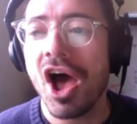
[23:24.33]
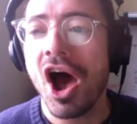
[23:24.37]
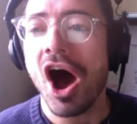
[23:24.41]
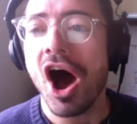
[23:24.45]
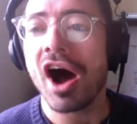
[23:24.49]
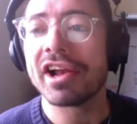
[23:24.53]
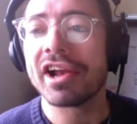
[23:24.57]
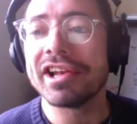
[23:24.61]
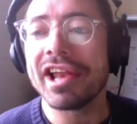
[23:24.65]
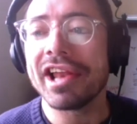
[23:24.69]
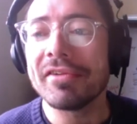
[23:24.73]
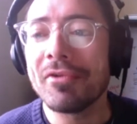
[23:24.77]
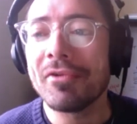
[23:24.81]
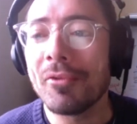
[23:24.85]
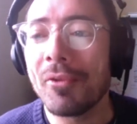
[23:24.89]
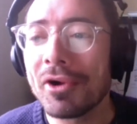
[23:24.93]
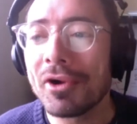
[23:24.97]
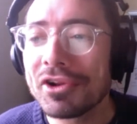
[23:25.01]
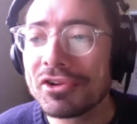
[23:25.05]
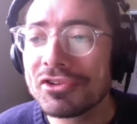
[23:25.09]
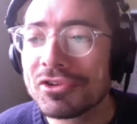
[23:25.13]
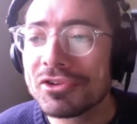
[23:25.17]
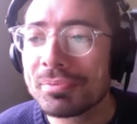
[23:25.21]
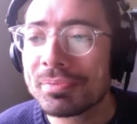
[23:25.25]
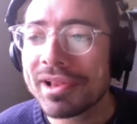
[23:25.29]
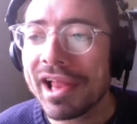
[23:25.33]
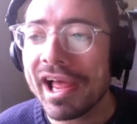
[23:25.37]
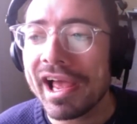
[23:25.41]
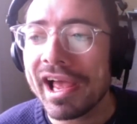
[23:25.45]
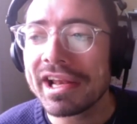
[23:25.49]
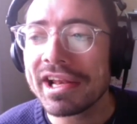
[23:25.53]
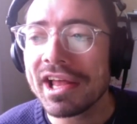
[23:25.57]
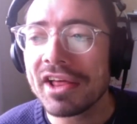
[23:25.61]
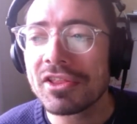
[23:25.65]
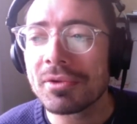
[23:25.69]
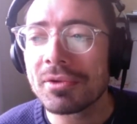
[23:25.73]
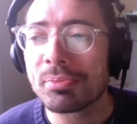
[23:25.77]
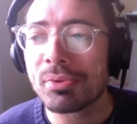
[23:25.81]
I never wanted to play
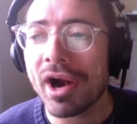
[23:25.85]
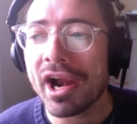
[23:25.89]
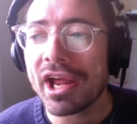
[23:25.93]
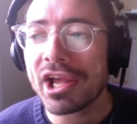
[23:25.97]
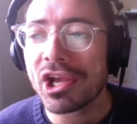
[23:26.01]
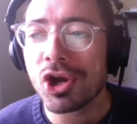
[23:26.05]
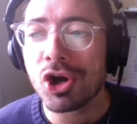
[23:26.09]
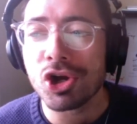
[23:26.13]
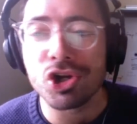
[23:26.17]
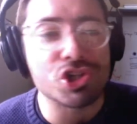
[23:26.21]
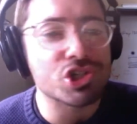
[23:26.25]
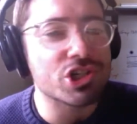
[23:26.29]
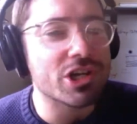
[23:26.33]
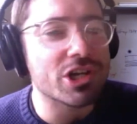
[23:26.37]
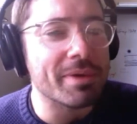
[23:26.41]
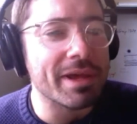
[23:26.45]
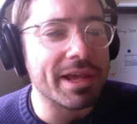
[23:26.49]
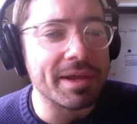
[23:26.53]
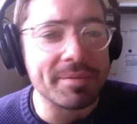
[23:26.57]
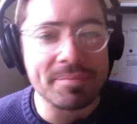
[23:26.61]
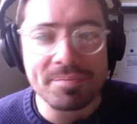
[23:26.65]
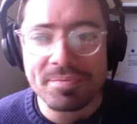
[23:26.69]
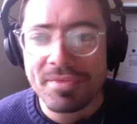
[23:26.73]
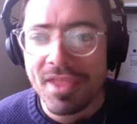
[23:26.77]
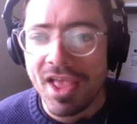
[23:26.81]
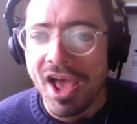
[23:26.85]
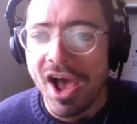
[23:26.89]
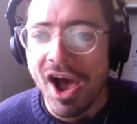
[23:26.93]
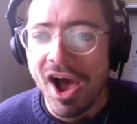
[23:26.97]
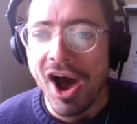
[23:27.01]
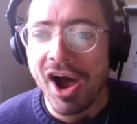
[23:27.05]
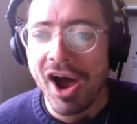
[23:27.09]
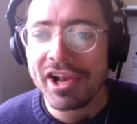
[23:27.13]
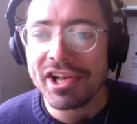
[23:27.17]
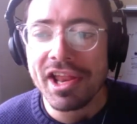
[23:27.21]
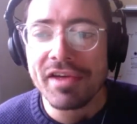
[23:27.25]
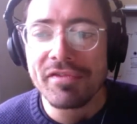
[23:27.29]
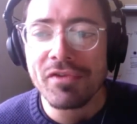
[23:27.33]
another prank on Jimmy.
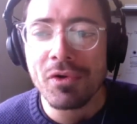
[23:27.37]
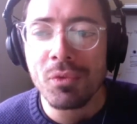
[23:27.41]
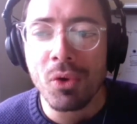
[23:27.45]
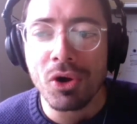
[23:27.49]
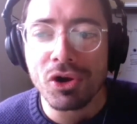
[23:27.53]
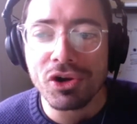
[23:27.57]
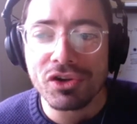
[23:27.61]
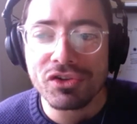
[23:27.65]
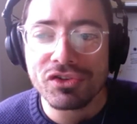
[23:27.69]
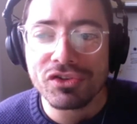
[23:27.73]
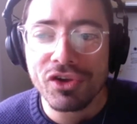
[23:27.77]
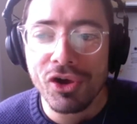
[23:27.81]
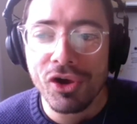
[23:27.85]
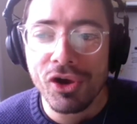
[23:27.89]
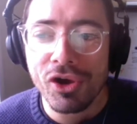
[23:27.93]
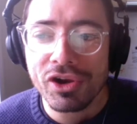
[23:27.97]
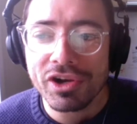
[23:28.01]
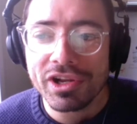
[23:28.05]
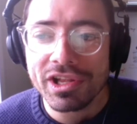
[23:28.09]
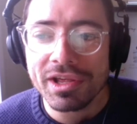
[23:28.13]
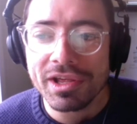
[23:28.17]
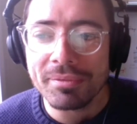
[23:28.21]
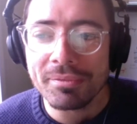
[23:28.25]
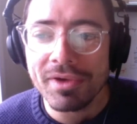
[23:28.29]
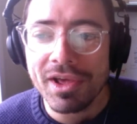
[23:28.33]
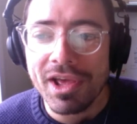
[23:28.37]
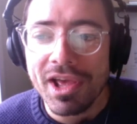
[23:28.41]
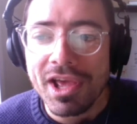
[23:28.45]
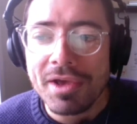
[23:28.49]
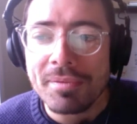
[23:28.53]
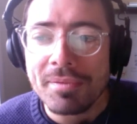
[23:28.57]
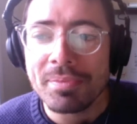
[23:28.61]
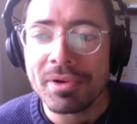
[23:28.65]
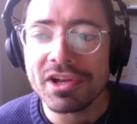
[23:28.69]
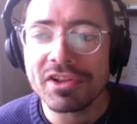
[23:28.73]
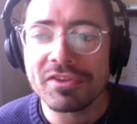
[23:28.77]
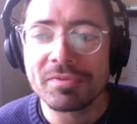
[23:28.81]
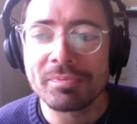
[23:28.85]
I never wanted to hurt him,
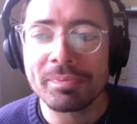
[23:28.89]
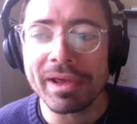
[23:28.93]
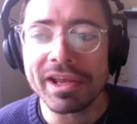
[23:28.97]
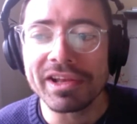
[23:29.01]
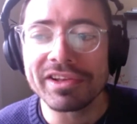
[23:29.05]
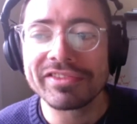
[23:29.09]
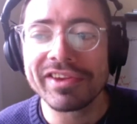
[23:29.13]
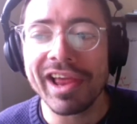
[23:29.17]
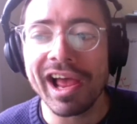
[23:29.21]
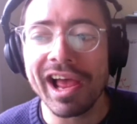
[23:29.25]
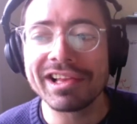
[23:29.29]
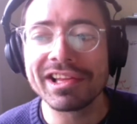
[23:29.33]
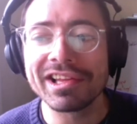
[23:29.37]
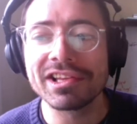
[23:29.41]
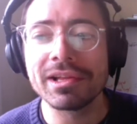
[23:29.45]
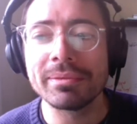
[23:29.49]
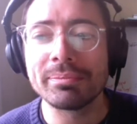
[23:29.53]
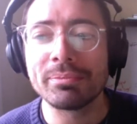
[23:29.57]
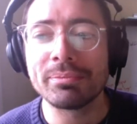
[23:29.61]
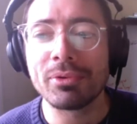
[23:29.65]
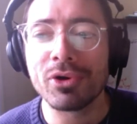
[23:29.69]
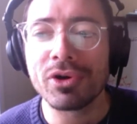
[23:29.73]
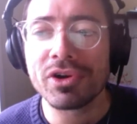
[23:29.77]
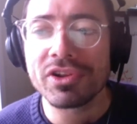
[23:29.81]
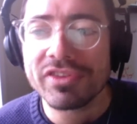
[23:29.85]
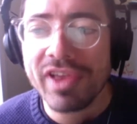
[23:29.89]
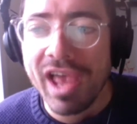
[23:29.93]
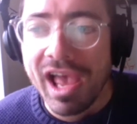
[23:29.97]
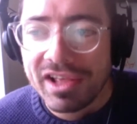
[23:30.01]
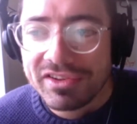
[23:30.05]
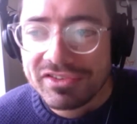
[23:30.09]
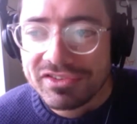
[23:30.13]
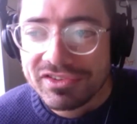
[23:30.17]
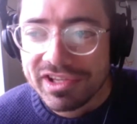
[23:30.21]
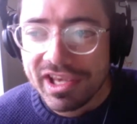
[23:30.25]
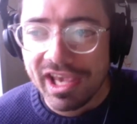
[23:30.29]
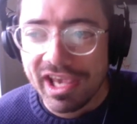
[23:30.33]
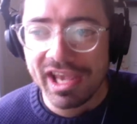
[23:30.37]
but he's been telling the boys how
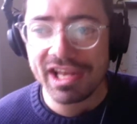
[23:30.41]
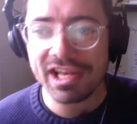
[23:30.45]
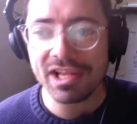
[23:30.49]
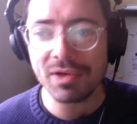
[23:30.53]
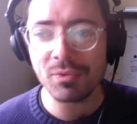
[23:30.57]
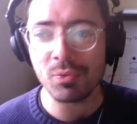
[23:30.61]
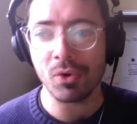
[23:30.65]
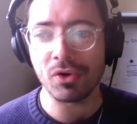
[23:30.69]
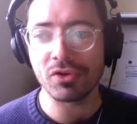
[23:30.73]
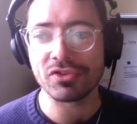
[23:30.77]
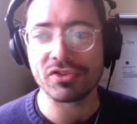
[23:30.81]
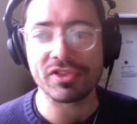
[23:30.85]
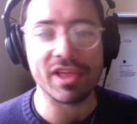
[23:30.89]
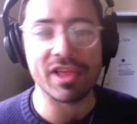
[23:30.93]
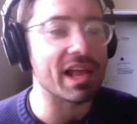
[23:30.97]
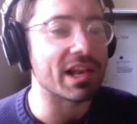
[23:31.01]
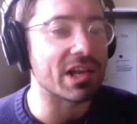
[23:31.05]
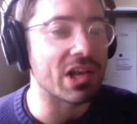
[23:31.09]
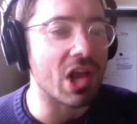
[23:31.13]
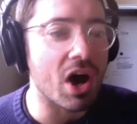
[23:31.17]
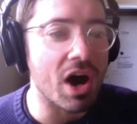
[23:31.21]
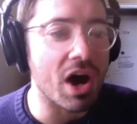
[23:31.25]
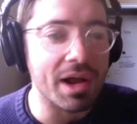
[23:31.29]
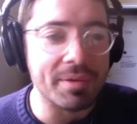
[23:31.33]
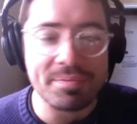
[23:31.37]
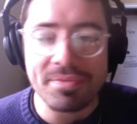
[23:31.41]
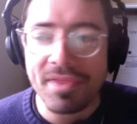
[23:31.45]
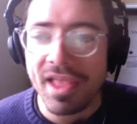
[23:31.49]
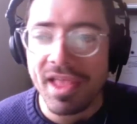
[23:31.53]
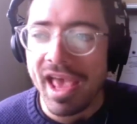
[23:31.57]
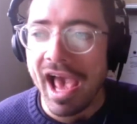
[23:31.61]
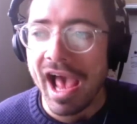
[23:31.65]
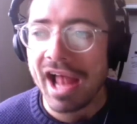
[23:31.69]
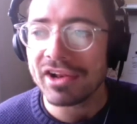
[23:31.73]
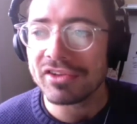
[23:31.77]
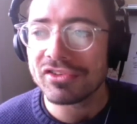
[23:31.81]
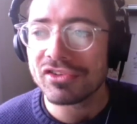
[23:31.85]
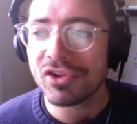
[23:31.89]
scared he was that night,
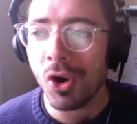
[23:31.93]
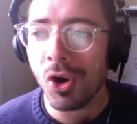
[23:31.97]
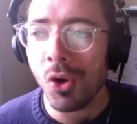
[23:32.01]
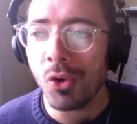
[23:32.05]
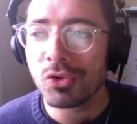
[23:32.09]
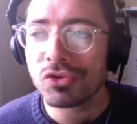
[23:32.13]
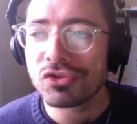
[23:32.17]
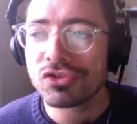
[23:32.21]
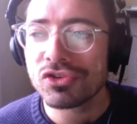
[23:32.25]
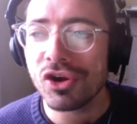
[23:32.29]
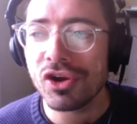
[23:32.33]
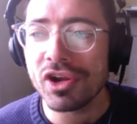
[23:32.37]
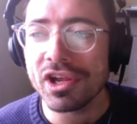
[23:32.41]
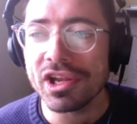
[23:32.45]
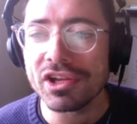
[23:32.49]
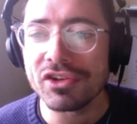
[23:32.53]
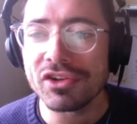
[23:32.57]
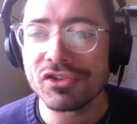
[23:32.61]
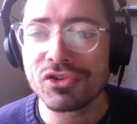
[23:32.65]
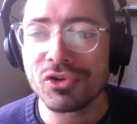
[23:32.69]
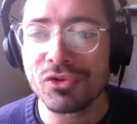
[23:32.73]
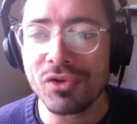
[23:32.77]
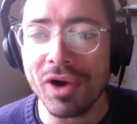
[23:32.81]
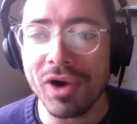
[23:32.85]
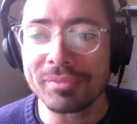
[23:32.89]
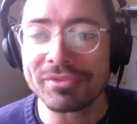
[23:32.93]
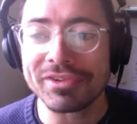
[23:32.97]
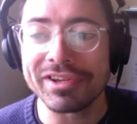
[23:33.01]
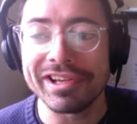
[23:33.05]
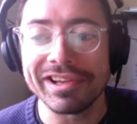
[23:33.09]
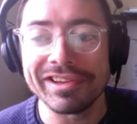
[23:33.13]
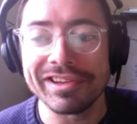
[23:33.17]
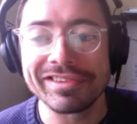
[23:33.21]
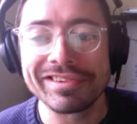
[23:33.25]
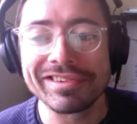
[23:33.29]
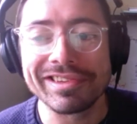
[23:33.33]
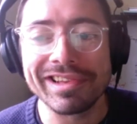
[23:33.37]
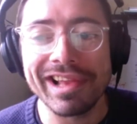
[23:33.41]
and it's also mm. interrupted
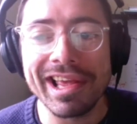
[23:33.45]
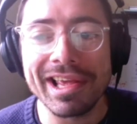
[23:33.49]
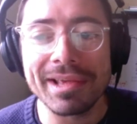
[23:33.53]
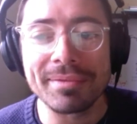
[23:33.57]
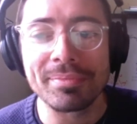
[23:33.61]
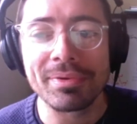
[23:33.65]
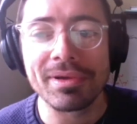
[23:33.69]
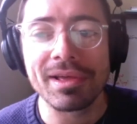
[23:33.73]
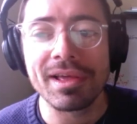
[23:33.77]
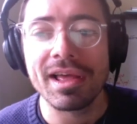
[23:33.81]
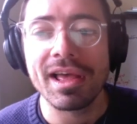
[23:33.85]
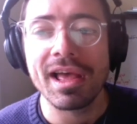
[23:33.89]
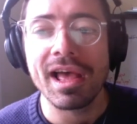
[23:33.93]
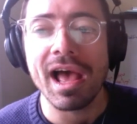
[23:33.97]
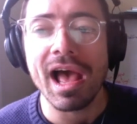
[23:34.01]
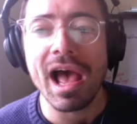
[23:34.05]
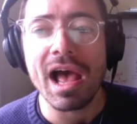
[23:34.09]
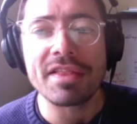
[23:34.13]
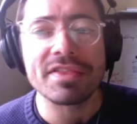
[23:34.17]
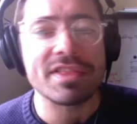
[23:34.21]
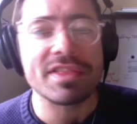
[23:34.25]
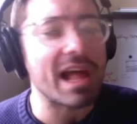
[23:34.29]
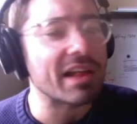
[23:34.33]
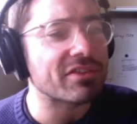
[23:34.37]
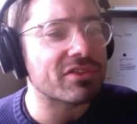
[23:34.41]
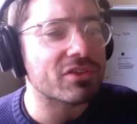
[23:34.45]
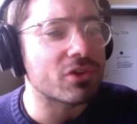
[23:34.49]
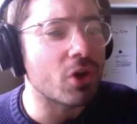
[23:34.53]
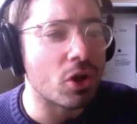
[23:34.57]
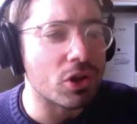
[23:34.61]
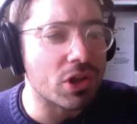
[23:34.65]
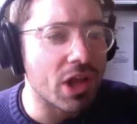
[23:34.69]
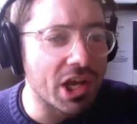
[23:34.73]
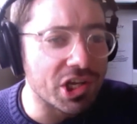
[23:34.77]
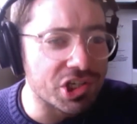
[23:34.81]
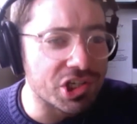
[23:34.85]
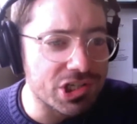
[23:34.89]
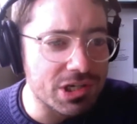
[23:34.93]
his sleep. And that's not
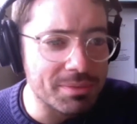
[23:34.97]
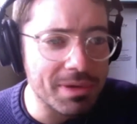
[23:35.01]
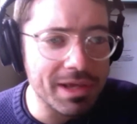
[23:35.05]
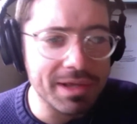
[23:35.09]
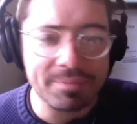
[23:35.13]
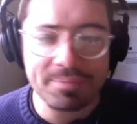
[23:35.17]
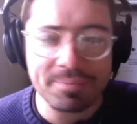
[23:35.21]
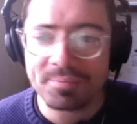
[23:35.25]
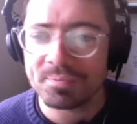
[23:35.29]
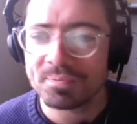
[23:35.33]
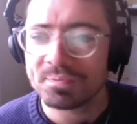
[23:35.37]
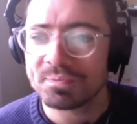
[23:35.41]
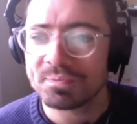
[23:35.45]
like Jimmy.